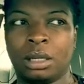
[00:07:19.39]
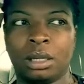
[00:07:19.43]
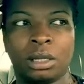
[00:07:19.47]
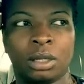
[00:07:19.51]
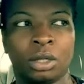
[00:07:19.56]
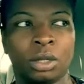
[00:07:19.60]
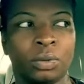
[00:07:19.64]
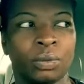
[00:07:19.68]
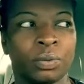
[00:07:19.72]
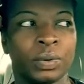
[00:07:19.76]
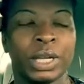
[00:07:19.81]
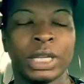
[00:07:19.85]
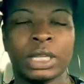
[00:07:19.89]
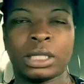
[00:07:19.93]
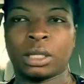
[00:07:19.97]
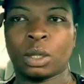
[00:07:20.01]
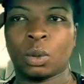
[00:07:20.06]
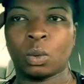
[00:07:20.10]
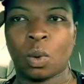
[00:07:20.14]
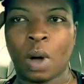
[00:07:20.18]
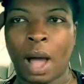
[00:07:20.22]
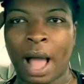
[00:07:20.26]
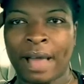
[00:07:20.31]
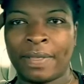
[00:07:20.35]
The
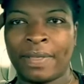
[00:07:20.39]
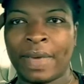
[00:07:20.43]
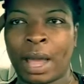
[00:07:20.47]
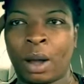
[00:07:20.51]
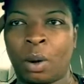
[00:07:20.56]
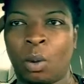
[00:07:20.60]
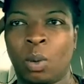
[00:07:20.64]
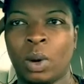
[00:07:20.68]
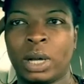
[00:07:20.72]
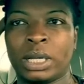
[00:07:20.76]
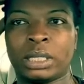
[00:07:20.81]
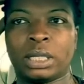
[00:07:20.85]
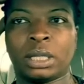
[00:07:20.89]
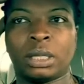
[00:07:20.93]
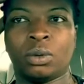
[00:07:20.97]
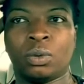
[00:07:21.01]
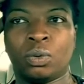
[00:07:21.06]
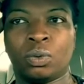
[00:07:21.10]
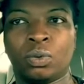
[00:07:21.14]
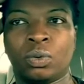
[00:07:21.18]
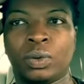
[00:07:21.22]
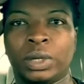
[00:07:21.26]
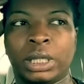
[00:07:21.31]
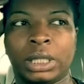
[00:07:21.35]
reason why that wasn't
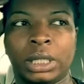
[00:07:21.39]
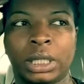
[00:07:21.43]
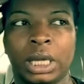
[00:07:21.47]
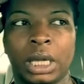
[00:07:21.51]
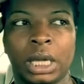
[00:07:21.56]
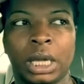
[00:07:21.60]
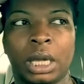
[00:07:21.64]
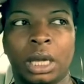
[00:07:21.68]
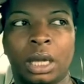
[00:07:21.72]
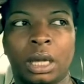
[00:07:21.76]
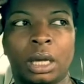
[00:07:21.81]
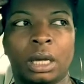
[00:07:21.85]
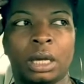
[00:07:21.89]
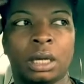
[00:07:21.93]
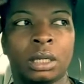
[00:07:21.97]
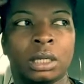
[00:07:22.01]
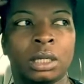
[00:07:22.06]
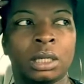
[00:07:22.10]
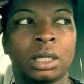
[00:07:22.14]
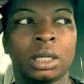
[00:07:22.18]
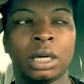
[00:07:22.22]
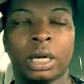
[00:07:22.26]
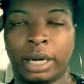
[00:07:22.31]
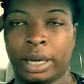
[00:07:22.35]
really
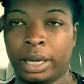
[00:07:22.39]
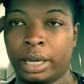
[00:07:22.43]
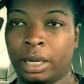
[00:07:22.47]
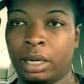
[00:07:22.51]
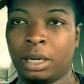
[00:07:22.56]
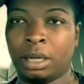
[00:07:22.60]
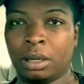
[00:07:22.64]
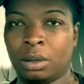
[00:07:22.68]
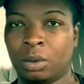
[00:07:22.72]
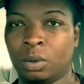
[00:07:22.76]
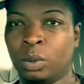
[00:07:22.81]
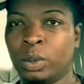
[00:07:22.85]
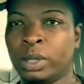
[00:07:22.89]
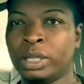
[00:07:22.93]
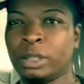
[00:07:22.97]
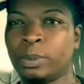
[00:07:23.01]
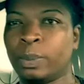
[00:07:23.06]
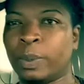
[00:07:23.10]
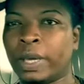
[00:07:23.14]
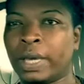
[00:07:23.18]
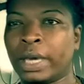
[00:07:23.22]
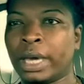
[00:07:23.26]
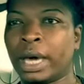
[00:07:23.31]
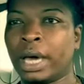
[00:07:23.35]
good was
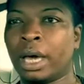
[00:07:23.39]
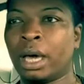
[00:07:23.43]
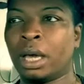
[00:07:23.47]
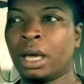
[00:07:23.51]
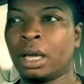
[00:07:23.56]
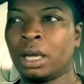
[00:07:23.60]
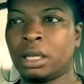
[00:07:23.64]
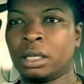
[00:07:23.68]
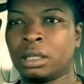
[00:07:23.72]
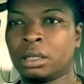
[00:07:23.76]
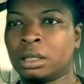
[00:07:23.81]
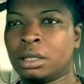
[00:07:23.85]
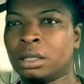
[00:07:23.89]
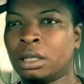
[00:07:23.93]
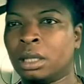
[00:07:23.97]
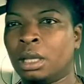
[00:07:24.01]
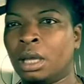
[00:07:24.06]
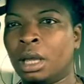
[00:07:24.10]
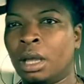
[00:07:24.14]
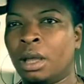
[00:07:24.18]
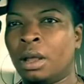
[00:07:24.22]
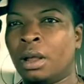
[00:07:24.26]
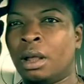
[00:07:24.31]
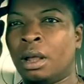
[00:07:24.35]
because
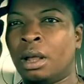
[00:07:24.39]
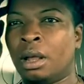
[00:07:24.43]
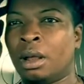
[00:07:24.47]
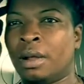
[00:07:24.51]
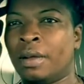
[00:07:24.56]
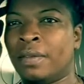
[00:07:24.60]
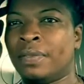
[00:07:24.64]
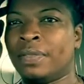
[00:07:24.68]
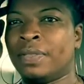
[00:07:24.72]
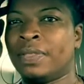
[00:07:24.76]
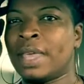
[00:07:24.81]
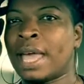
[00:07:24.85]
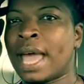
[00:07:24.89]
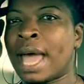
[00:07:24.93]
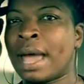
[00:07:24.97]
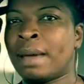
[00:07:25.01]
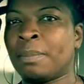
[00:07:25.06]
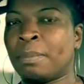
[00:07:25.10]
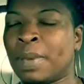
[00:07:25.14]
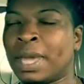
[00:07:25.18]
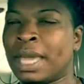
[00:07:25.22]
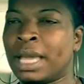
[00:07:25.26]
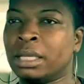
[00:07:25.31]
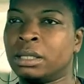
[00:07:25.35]

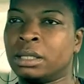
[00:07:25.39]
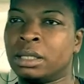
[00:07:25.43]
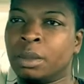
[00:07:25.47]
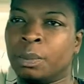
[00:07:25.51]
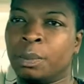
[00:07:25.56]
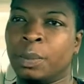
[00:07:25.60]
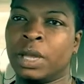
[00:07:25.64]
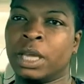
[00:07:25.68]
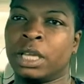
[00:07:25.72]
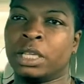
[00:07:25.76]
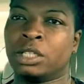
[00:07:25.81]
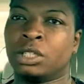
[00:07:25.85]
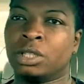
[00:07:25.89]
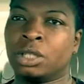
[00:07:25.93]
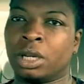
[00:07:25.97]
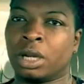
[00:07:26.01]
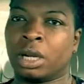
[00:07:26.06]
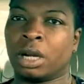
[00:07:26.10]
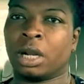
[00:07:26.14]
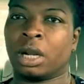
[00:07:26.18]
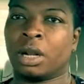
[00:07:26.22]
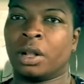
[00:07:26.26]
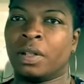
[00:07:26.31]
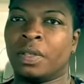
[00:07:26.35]
that paints a
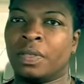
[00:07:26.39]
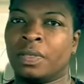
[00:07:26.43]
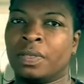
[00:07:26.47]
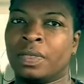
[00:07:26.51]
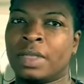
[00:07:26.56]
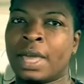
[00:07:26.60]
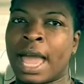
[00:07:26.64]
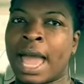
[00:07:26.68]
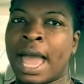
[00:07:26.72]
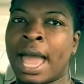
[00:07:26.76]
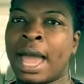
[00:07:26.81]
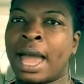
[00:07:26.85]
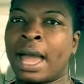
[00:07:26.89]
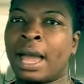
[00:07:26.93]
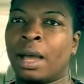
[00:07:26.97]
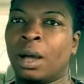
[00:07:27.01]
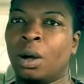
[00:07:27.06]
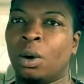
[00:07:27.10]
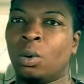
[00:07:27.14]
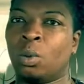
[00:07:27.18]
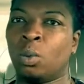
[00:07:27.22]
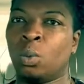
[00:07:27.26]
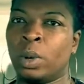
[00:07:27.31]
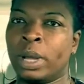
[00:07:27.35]
picture that
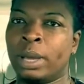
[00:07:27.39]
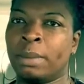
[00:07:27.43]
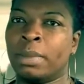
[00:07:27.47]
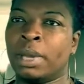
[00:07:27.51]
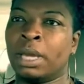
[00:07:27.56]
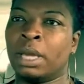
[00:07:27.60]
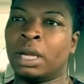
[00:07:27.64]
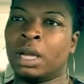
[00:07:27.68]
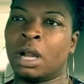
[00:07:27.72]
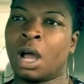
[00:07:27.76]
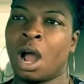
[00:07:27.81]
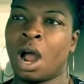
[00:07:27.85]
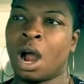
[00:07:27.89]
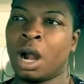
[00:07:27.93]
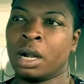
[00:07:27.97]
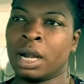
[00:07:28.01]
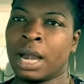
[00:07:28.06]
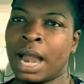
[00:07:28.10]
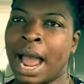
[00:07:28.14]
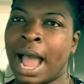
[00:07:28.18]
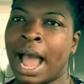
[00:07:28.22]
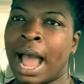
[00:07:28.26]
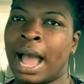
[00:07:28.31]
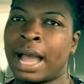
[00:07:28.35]
women are
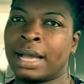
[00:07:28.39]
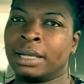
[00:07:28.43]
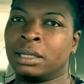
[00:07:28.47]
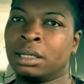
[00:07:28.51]
not,